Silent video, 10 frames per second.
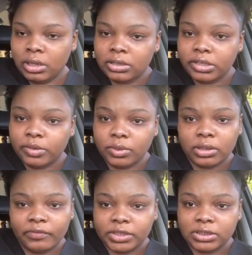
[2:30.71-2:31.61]
they're one of the
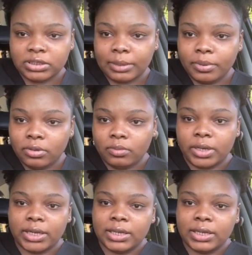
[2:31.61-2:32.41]
first things I put on when I get